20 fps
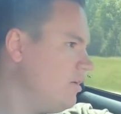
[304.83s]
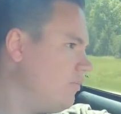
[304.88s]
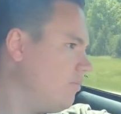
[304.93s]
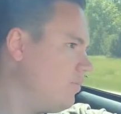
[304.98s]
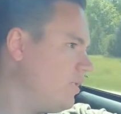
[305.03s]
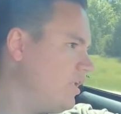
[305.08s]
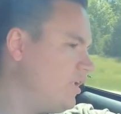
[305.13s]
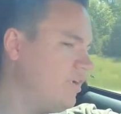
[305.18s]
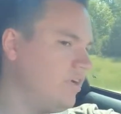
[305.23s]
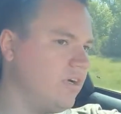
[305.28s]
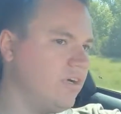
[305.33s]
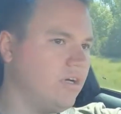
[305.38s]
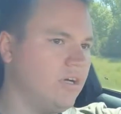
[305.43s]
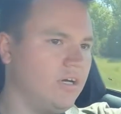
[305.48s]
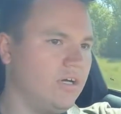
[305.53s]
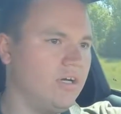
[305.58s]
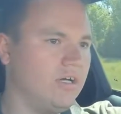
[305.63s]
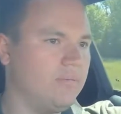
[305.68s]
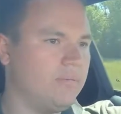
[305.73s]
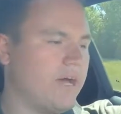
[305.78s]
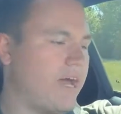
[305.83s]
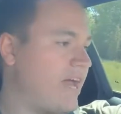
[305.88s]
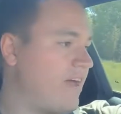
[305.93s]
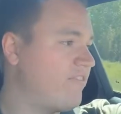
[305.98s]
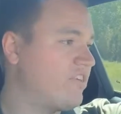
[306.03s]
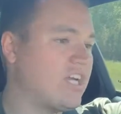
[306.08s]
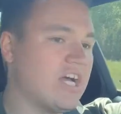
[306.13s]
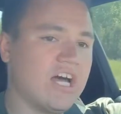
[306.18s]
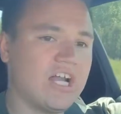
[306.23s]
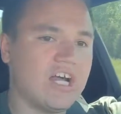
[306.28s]
But I
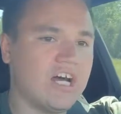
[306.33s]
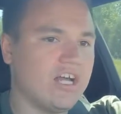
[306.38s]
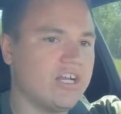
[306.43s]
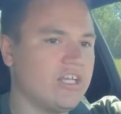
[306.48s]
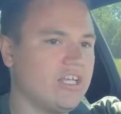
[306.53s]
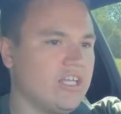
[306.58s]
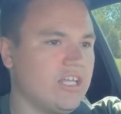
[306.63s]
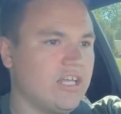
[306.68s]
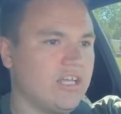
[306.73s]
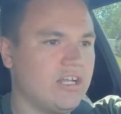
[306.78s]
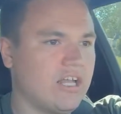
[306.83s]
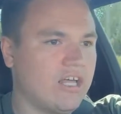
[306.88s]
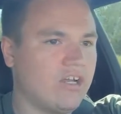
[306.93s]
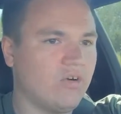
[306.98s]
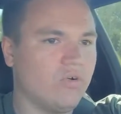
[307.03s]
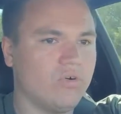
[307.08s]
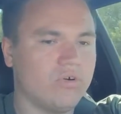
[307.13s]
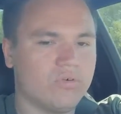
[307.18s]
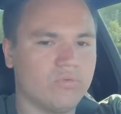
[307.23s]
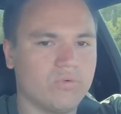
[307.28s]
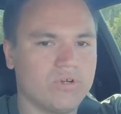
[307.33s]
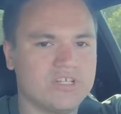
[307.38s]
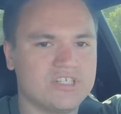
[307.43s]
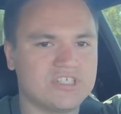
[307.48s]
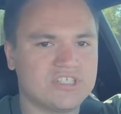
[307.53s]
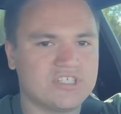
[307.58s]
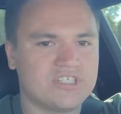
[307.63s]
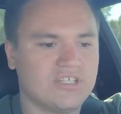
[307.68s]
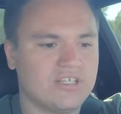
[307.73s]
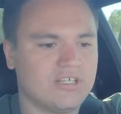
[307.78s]
haven't got on it yet. I don't want to
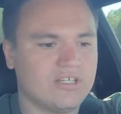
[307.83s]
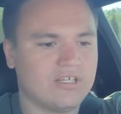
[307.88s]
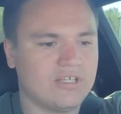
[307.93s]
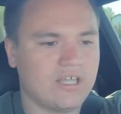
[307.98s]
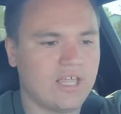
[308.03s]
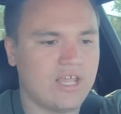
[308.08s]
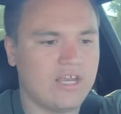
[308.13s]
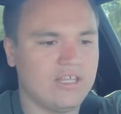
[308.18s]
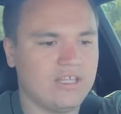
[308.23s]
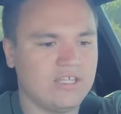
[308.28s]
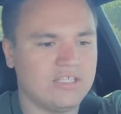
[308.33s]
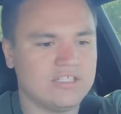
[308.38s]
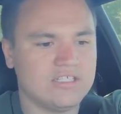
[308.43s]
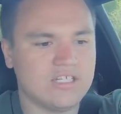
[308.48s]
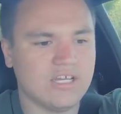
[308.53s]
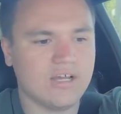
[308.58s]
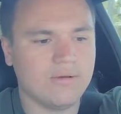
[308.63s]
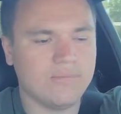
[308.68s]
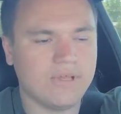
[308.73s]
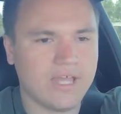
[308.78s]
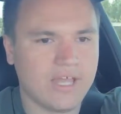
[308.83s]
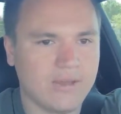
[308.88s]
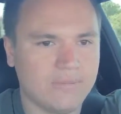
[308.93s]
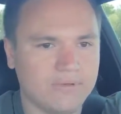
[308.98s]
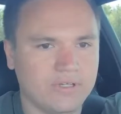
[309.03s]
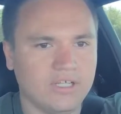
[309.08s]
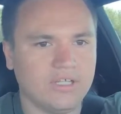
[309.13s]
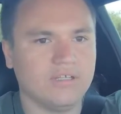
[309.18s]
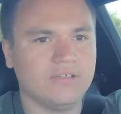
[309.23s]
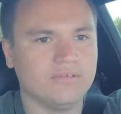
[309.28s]
risk anything dumb
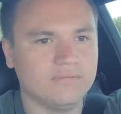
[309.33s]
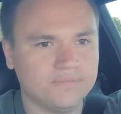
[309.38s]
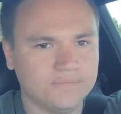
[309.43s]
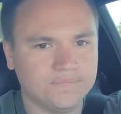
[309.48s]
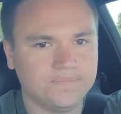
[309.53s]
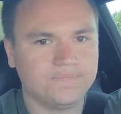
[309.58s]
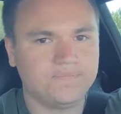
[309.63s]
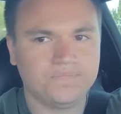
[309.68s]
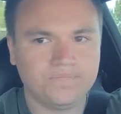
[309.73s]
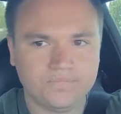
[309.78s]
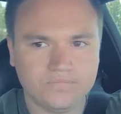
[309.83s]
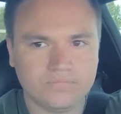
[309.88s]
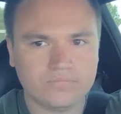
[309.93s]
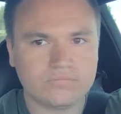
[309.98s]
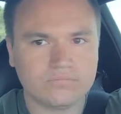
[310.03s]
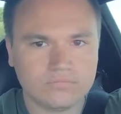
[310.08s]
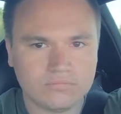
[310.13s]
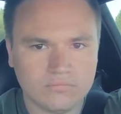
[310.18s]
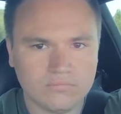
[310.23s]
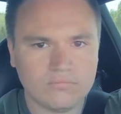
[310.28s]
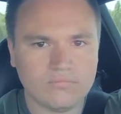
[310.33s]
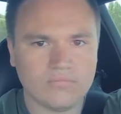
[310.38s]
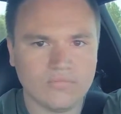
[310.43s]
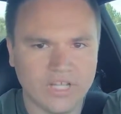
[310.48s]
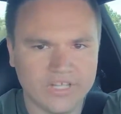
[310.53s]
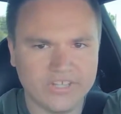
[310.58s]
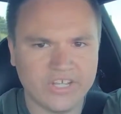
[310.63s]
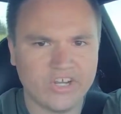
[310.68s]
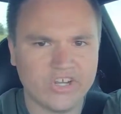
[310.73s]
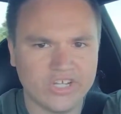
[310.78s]
happening.
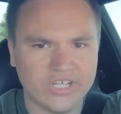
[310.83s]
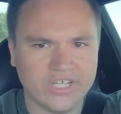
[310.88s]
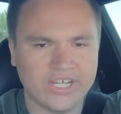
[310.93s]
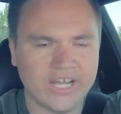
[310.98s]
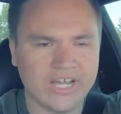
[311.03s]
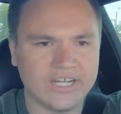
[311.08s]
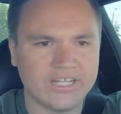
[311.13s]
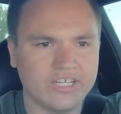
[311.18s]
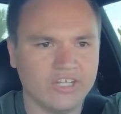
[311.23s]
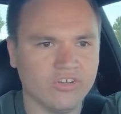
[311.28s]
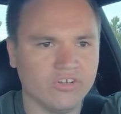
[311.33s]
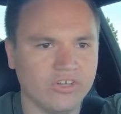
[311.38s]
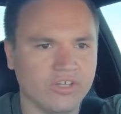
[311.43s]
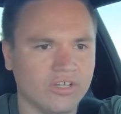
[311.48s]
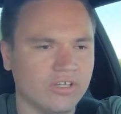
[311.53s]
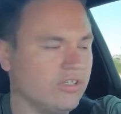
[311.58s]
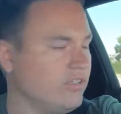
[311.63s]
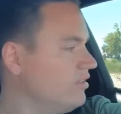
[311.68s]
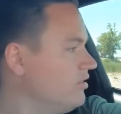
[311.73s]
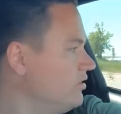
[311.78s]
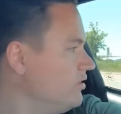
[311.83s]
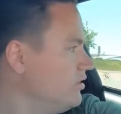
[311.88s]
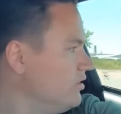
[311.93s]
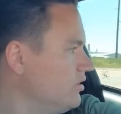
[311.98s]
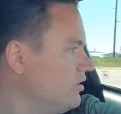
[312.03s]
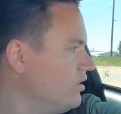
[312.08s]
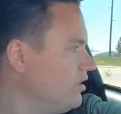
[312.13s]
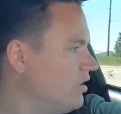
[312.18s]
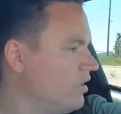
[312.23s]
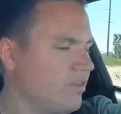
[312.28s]
There you can kind of hear the
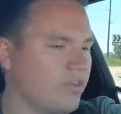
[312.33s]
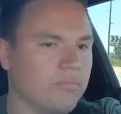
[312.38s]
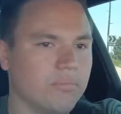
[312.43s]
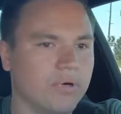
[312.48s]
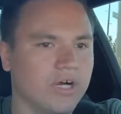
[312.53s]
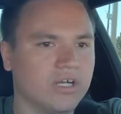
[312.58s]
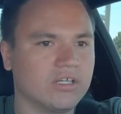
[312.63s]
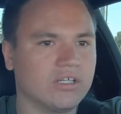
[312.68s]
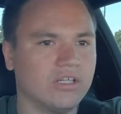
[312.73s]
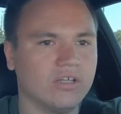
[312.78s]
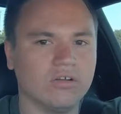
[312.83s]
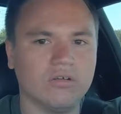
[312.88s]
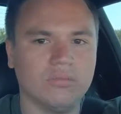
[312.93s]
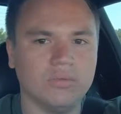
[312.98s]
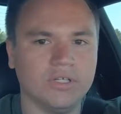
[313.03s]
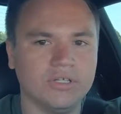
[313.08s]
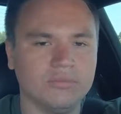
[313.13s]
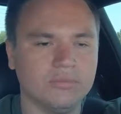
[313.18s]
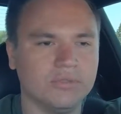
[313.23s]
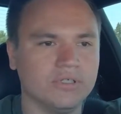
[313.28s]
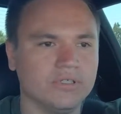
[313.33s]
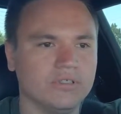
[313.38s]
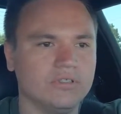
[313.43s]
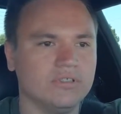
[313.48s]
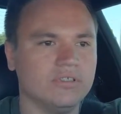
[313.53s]
buck a little bit, but